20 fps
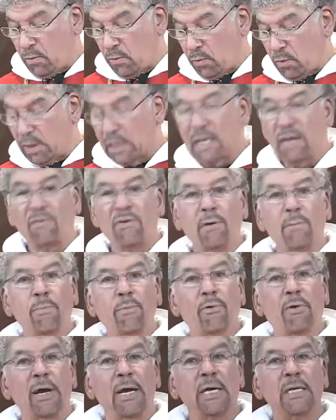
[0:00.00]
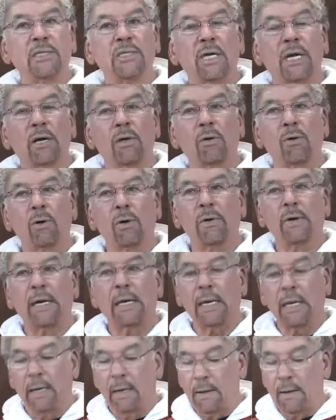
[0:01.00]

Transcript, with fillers: will give him praise and glory.